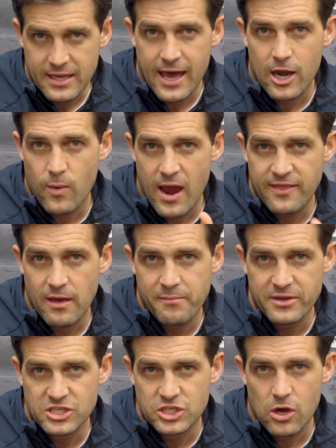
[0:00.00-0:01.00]
cut away in that
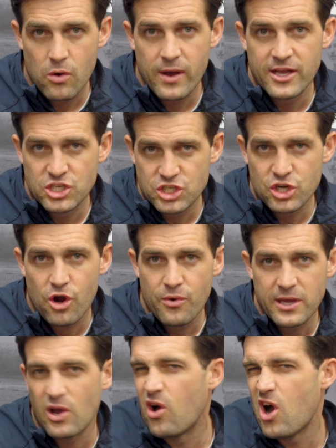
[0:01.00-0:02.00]
midsole and
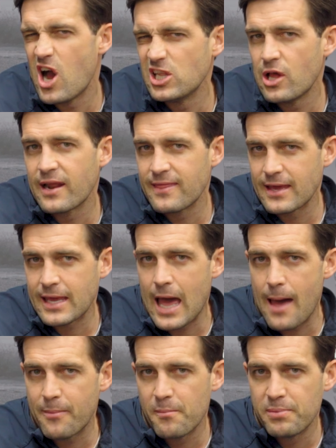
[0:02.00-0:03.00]
showing or highlighting that
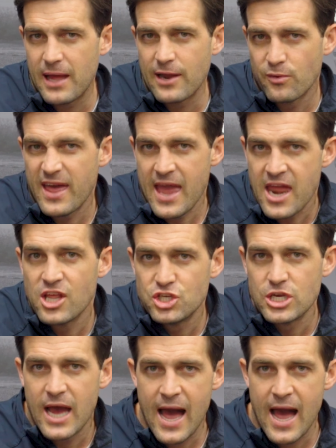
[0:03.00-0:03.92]
carbon plate or that energy